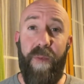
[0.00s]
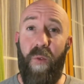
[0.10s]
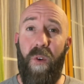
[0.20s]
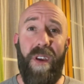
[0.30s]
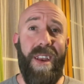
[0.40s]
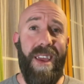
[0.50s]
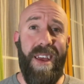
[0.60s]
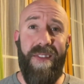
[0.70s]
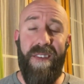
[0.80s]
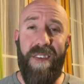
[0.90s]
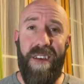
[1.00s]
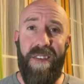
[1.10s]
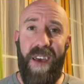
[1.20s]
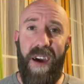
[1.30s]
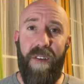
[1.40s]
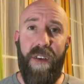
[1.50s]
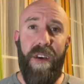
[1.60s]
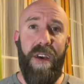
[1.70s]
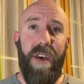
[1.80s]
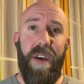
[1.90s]
have been working to get these kids out.
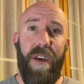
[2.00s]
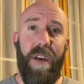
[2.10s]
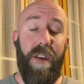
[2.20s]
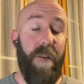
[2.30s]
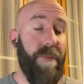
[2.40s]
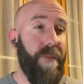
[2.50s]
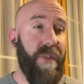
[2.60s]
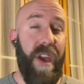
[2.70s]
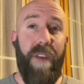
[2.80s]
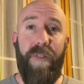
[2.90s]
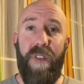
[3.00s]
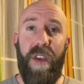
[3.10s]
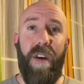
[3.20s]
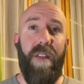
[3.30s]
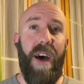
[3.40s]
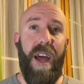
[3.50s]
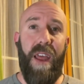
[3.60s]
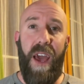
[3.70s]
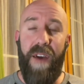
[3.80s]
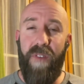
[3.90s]
Thankfully, a
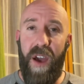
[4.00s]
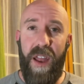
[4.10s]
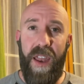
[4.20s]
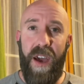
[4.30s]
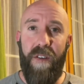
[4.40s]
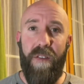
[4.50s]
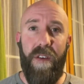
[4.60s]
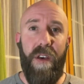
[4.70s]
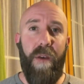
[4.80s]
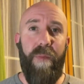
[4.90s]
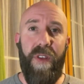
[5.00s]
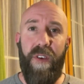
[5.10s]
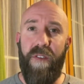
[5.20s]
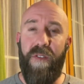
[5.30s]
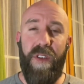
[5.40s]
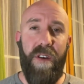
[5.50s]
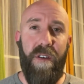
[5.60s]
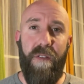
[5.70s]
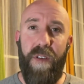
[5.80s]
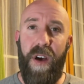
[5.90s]
lot have gotten out, but there's
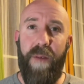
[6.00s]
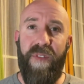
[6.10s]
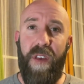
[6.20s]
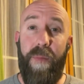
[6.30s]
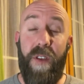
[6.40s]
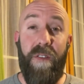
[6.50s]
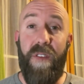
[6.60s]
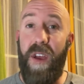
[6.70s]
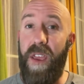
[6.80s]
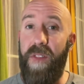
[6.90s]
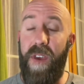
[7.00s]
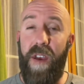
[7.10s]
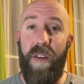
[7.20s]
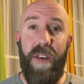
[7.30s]
still some that are stuck in there,